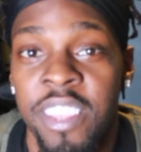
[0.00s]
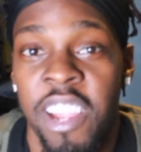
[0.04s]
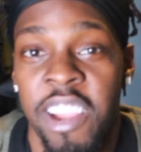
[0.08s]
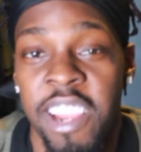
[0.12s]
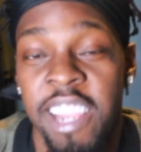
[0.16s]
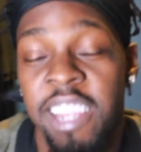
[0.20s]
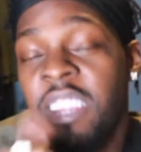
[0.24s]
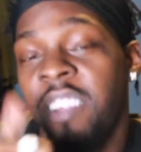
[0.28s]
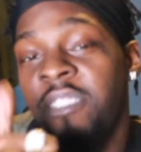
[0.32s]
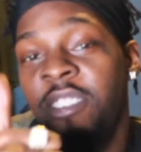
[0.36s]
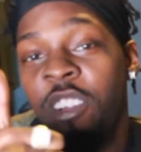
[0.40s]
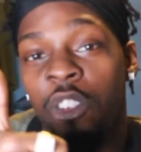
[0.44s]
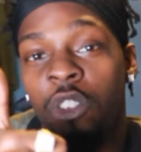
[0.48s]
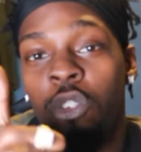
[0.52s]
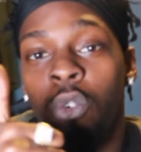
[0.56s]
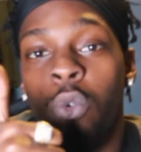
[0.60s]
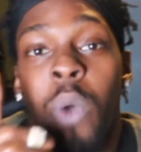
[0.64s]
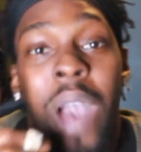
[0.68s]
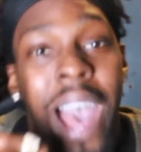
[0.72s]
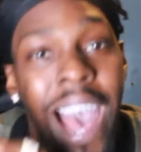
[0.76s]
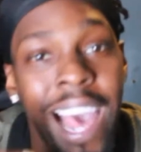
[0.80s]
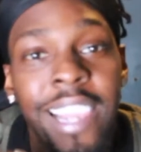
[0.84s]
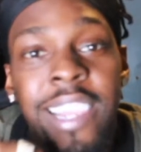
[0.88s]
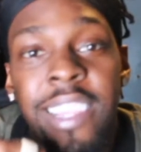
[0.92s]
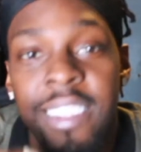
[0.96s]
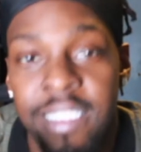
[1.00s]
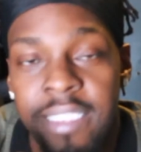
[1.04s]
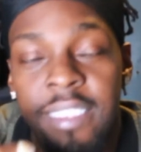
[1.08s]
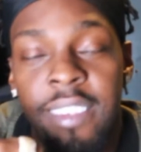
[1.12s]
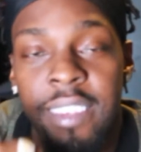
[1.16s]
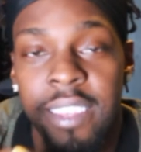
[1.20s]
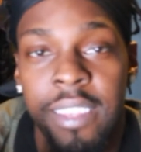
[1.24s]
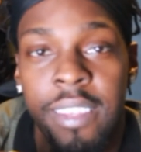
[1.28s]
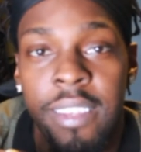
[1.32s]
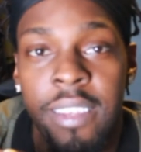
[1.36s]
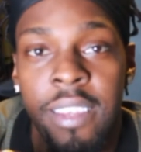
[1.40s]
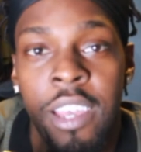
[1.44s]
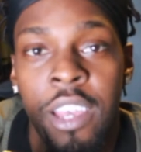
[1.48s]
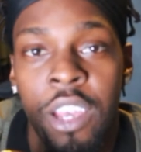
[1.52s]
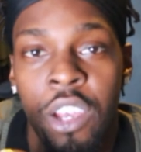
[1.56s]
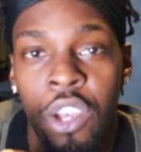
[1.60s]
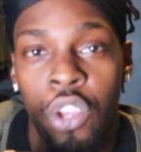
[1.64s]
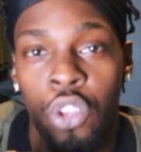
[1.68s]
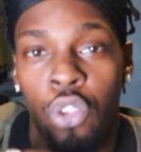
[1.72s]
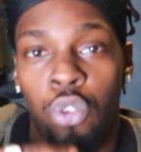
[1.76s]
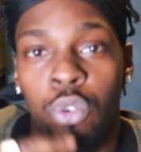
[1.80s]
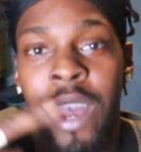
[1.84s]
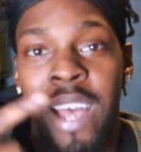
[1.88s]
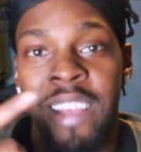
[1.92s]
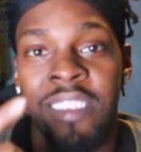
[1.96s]
their individuality.
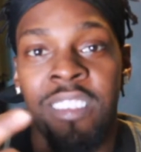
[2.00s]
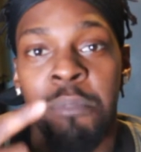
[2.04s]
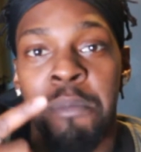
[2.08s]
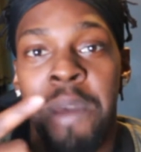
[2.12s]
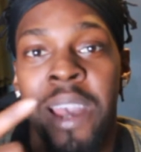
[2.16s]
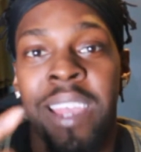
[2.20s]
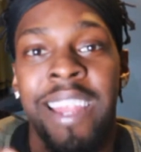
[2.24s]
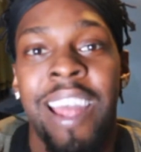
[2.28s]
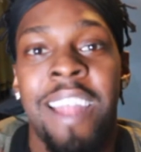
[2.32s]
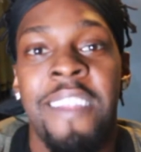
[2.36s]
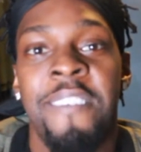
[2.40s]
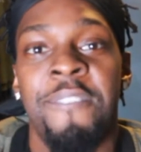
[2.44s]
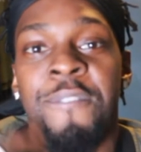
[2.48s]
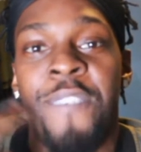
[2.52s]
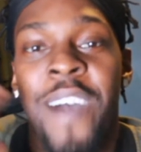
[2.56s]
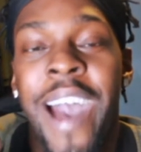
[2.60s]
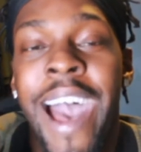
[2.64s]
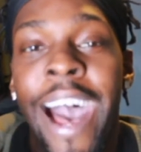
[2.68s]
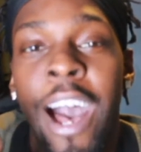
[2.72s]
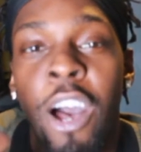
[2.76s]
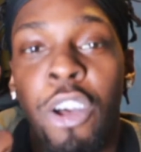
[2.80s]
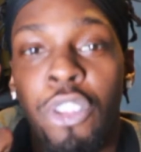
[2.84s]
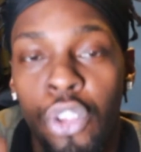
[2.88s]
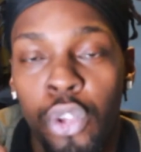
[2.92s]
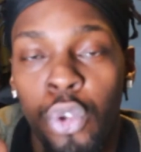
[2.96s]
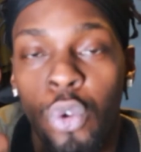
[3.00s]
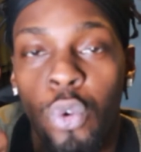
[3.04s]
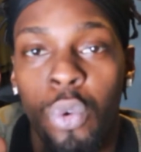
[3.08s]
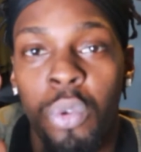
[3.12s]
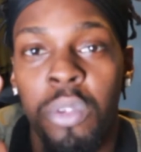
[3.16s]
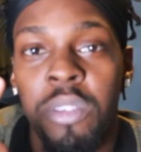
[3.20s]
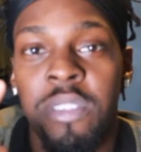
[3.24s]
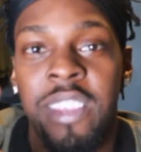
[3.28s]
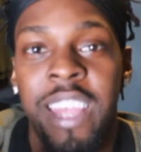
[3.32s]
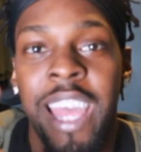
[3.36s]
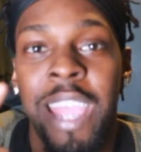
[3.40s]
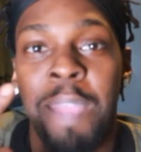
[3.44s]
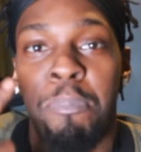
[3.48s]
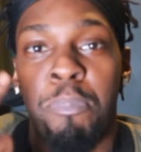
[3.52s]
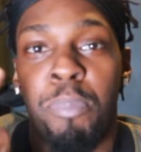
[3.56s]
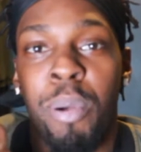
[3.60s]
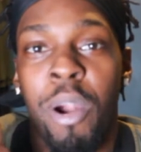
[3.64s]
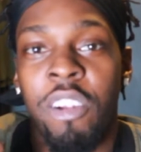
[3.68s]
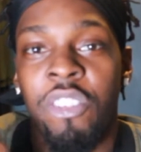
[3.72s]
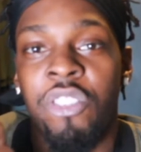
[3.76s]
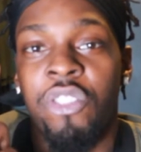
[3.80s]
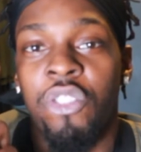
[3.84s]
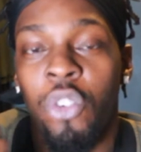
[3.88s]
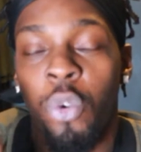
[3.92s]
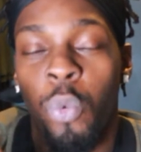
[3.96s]
You got somebody that values their
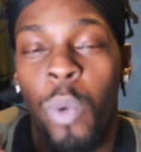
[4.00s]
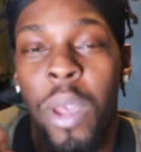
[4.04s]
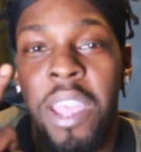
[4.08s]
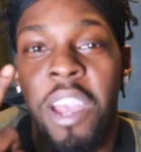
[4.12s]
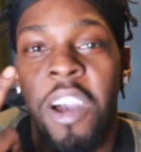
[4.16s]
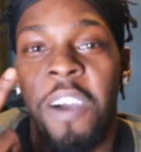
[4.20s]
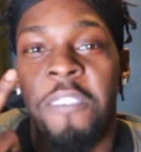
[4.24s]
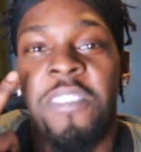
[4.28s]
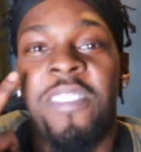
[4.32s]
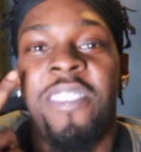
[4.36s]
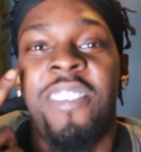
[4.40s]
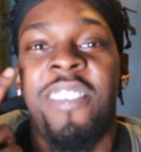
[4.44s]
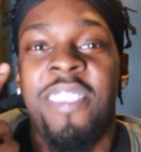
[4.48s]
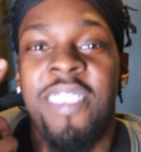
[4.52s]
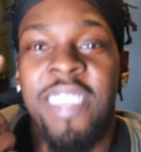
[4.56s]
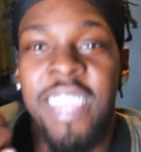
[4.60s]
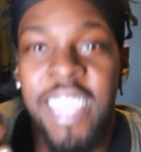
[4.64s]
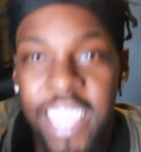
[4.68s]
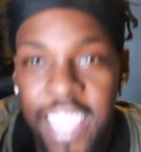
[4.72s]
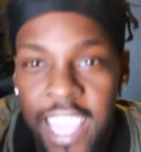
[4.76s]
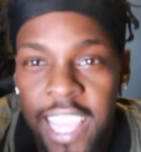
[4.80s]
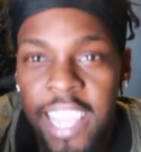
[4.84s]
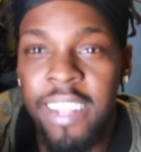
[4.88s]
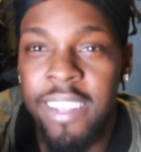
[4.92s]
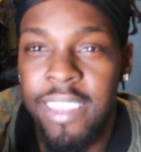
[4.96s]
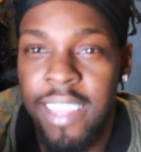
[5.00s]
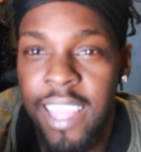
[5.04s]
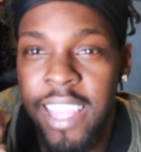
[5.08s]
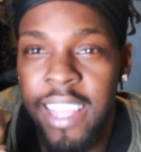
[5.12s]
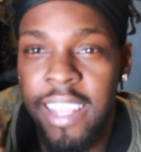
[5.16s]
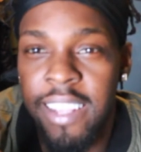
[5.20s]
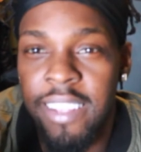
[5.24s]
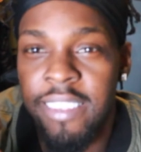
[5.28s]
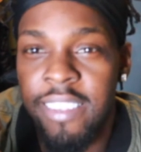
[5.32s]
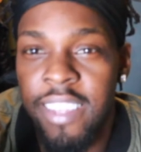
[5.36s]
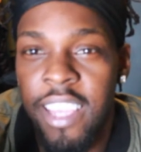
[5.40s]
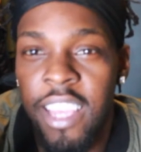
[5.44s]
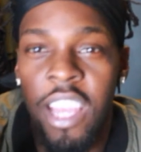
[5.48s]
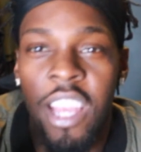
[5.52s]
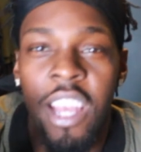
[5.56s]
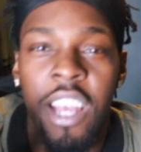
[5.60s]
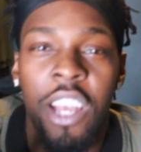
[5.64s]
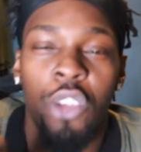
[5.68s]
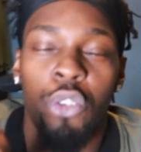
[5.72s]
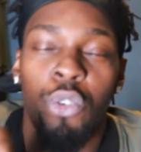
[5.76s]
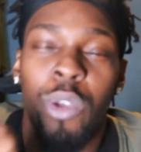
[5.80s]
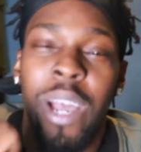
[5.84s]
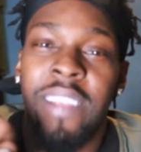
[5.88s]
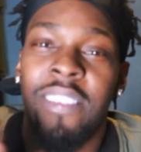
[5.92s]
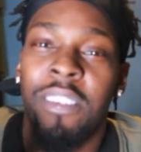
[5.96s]
personal way of seeing things.
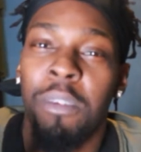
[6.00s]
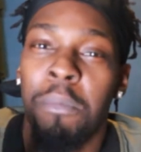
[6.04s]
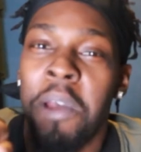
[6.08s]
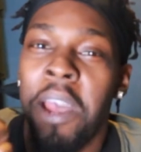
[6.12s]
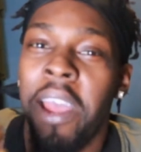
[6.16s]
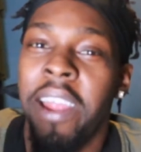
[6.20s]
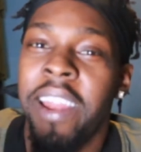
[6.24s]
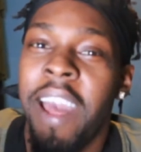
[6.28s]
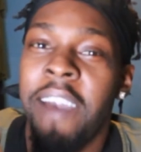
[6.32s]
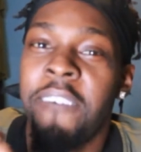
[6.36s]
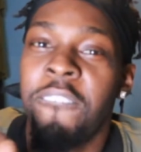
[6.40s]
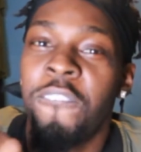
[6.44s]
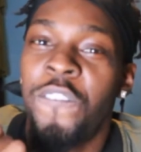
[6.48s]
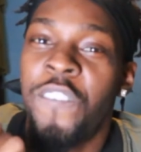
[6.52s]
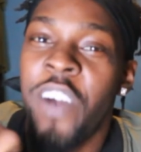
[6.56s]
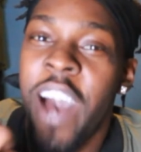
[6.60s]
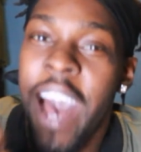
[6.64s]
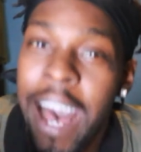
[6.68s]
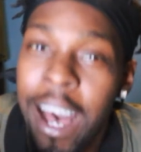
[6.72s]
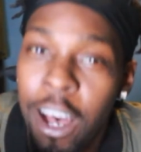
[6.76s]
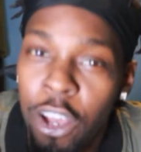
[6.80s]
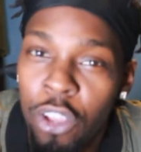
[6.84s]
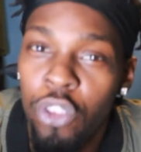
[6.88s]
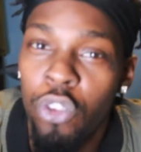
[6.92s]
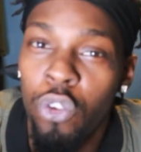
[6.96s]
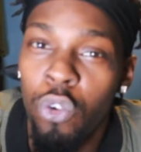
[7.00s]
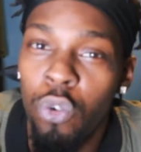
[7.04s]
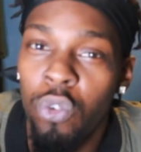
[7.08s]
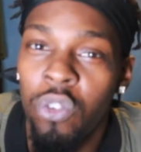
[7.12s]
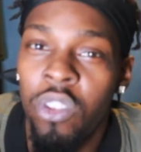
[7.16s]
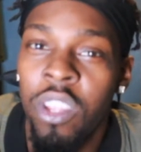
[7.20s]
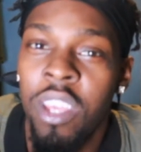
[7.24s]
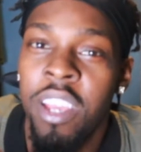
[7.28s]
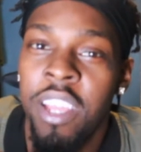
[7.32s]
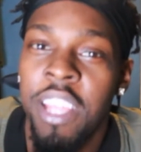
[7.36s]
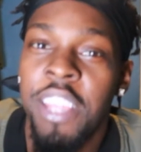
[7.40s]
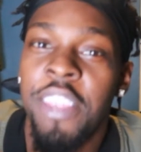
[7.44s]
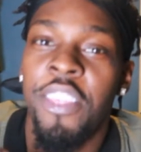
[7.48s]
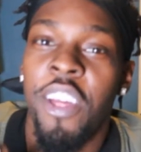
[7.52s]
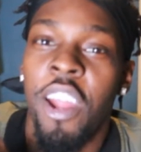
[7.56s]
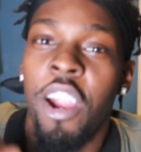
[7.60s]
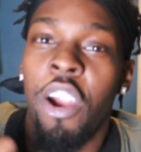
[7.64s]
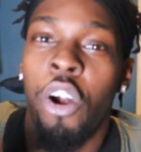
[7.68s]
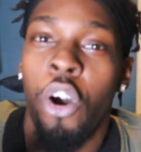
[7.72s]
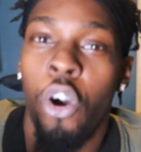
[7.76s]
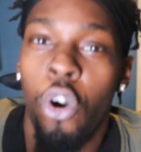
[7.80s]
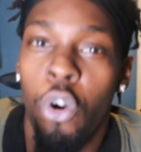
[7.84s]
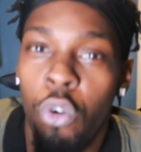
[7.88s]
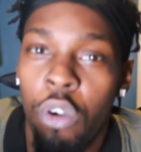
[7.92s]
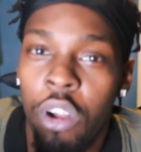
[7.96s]
You got somebody that values
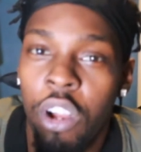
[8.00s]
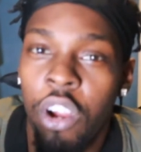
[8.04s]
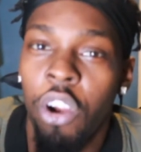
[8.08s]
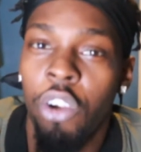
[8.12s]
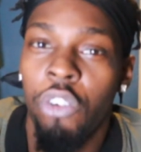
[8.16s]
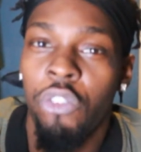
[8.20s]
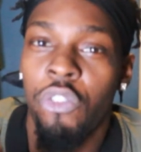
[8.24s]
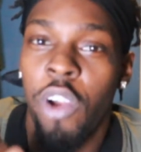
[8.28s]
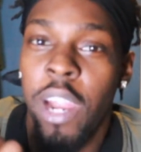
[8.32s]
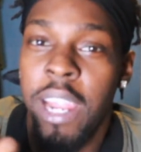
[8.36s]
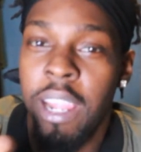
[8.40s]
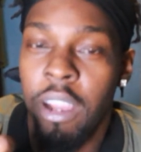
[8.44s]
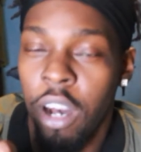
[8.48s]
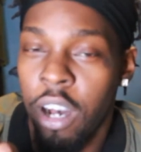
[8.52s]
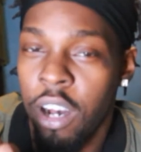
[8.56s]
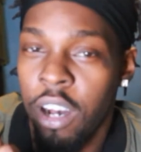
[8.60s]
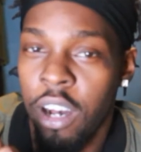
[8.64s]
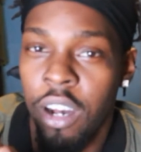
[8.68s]
their own courage